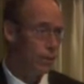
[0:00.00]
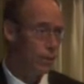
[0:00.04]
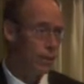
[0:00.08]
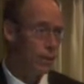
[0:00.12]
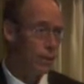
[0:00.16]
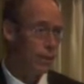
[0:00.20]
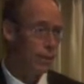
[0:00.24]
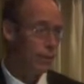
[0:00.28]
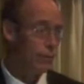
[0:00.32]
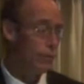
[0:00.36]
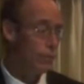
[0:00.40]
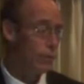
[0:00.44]

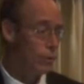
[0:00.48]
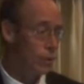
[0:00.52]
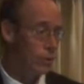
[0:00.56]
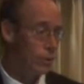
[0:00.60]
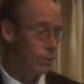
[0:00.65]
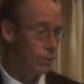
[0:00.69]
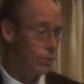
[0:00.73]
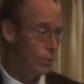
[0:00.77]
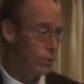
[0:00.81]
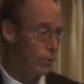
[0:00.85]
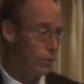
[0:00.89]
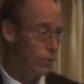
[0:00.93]
California
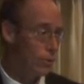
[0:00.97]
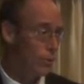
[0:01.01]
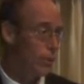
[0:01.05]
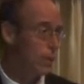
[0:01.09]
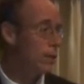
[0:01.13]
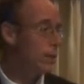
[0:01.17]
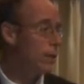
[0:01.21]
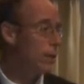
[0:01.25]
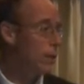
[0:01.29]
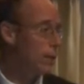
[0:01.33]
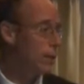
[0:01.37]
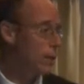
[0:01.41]
Institute of
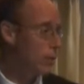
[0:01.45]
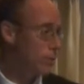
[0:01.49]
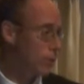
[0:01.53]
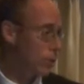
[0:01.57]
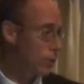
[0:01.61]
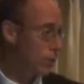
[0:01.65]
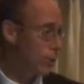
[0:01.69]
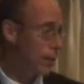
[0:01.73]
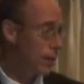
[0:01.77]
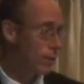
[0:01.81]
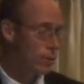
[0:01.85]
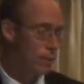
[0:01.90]
Technology,
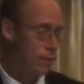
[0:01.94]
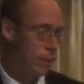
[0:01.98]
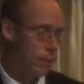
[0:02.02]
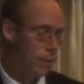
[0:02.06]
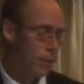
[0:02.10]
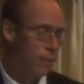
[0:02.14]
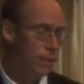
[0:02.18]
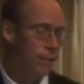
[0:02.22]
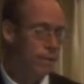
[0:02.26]
Caltech.